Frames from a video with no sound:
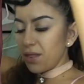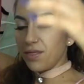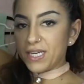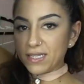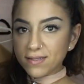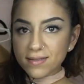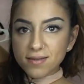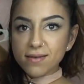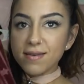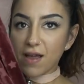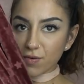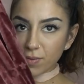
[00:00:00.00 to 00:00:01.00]
This,
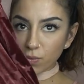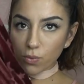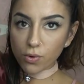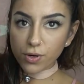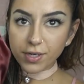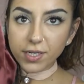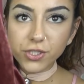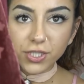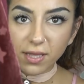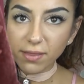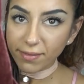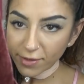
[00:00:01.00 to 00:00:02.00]
never been worn,
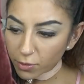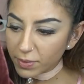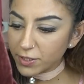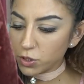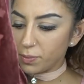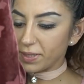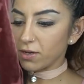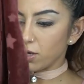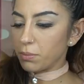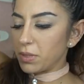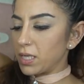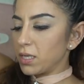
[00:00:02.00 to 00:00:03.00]
just a little bit too big
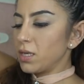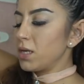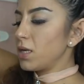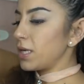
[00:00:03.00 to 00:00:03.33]
on me.